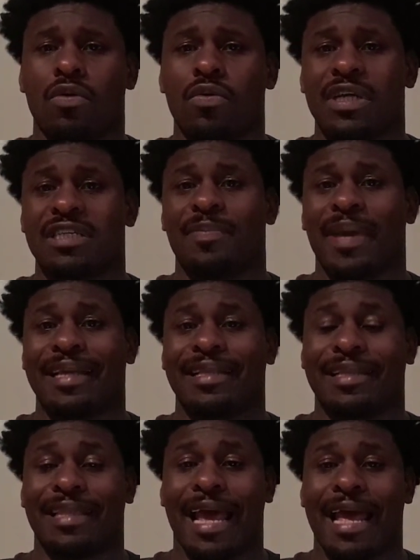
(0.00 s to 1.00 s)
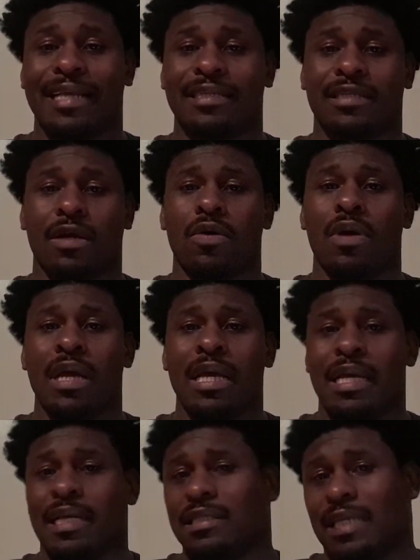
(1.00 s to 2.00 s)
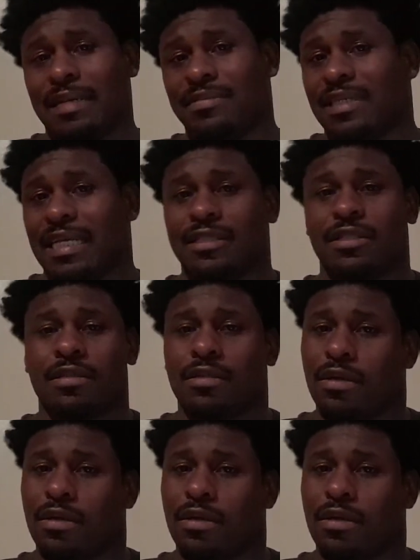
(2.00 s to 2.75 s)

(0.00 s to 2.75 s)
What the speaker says: Who expected that? So teams that,